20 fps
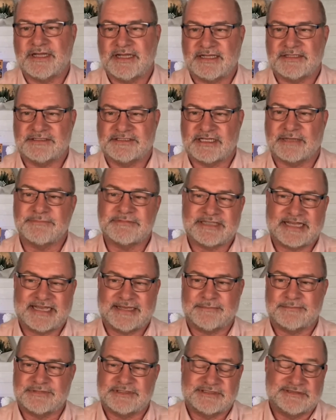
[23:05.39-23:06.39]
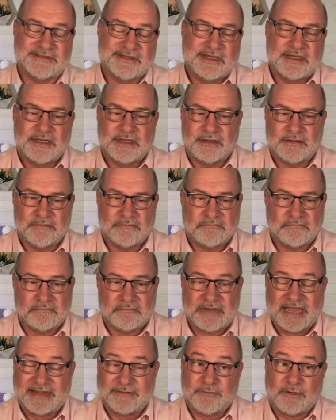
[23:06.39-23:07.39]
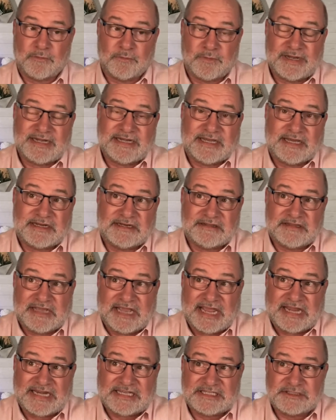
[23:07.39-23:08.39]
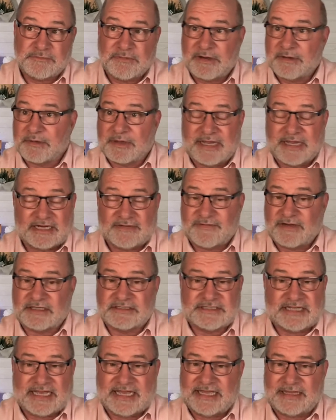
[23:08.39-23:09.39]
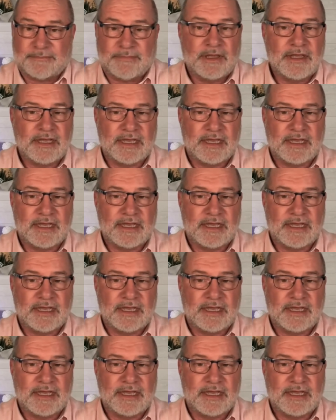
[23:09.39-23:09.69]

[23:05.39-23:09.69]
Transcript: And sometimes, like what we did in the 80s, we were ahead of our time.